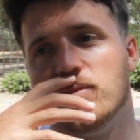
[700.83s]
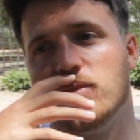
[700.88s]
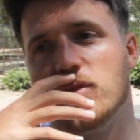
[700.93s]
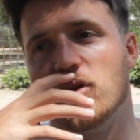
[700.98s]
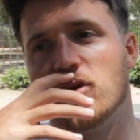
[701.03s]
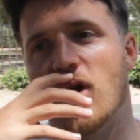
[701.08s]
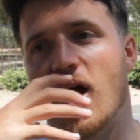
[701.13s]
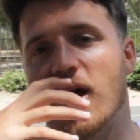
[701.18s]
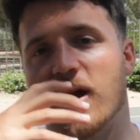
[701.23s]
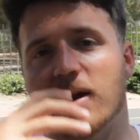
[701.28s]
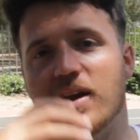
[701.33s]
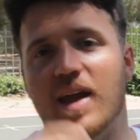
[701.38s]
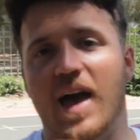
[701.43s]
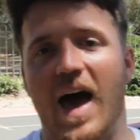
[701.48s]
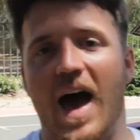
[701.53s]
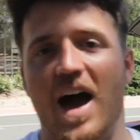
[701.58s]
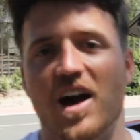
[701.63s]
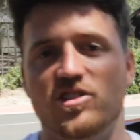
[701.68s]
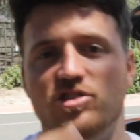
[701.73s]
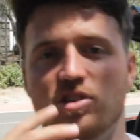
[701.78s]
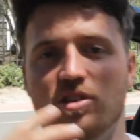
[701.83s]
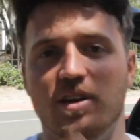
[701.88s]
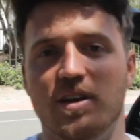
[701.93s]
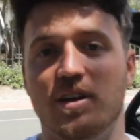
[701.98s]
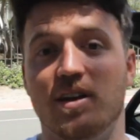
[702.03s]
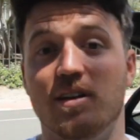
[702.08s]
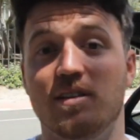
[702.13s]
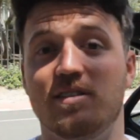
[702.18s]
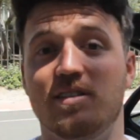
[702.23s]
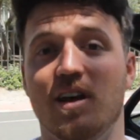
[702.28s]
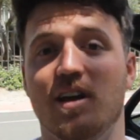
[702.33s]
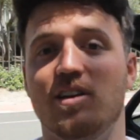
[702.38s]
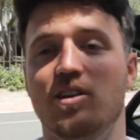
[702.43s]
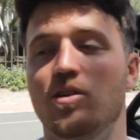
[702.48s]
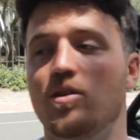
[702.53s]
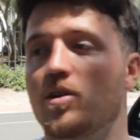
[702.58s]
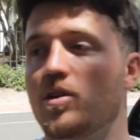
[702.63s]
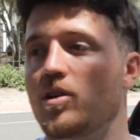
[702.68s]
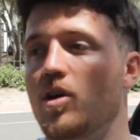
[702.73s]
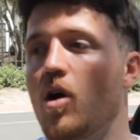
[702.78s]
they're not going to actually
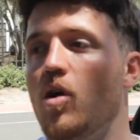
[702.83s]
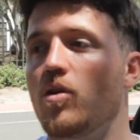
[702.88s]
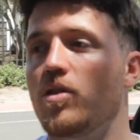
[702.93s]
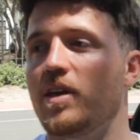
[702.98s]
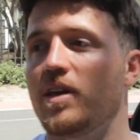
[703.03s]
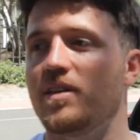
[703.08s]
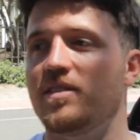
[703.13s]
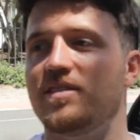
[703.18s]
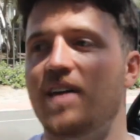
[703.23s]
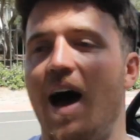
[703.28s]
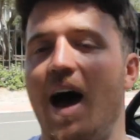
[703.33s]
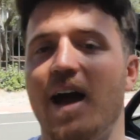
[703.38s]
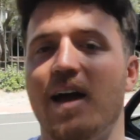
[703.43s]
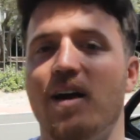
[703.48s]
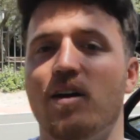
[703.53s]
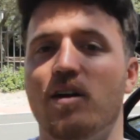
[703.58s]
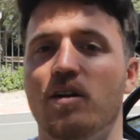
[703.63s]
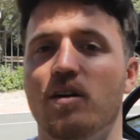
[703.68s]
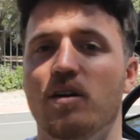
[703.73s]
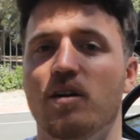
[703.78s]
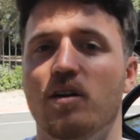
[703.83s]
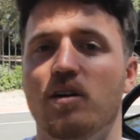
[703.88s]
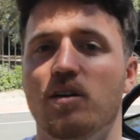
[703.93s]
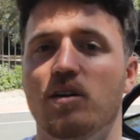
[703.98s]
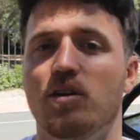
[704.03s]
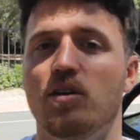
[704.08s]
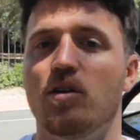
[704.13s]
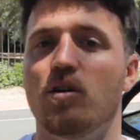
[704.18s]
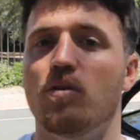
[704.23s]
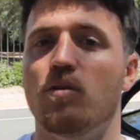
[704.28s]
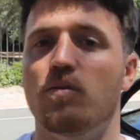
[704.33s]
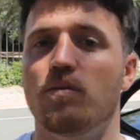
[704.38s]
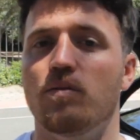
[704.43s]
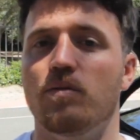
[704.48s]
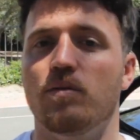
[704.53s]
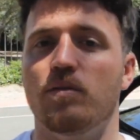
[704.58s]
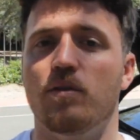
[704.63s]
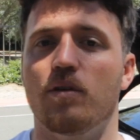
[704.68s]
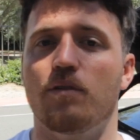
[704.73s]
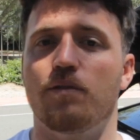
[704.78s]
continue or go the entire, you know,
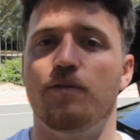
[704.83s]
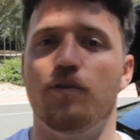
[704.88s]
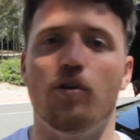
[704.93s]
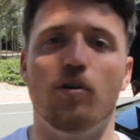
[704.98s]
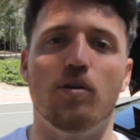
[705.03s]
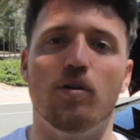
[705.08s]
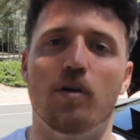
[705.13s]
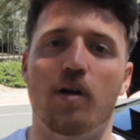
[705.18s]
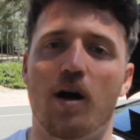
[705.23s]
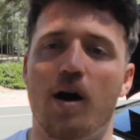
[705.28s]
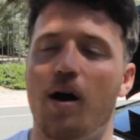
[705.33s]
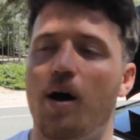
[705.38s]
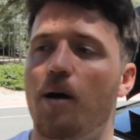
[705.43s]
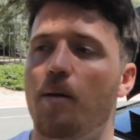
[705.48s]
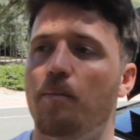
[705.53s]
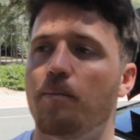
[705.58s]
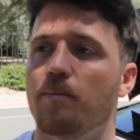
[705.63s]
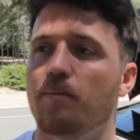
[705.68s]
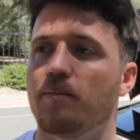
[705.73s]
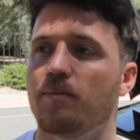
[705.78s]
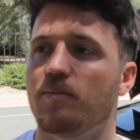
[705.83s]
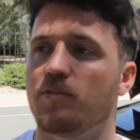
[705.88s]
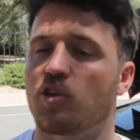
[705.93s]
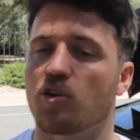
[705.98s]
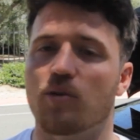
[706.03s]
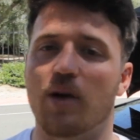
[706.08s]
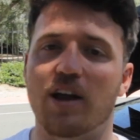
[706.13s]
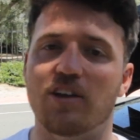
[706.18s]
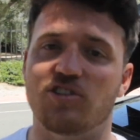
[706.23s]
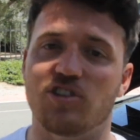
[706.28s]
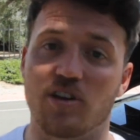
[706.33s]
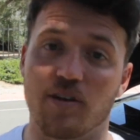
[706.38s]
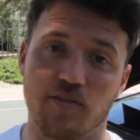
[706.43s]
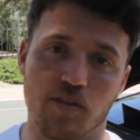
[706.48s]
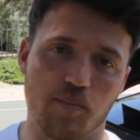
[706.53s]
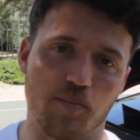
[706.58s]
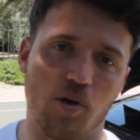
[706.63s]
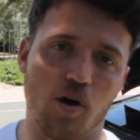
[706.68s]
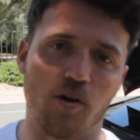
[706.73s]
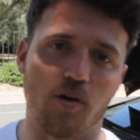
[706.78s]
the full duration of
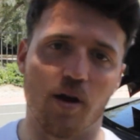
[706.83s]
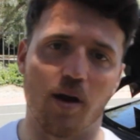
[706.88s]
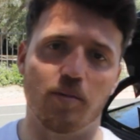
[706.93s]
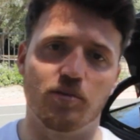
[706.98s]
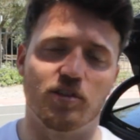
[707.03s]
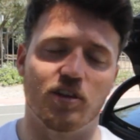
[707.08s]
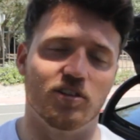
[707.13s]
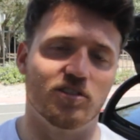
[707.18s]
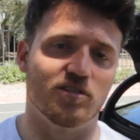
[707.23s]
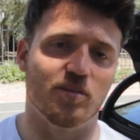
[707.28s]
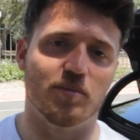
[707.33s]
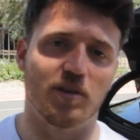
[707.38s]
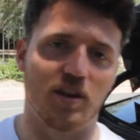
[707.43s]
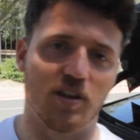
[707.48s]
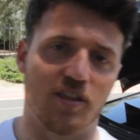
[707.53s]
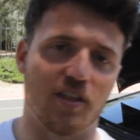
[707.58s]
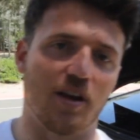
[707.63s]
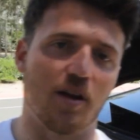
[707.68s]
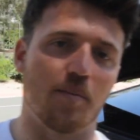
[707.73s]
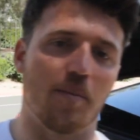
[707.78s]
the program. So that's something to think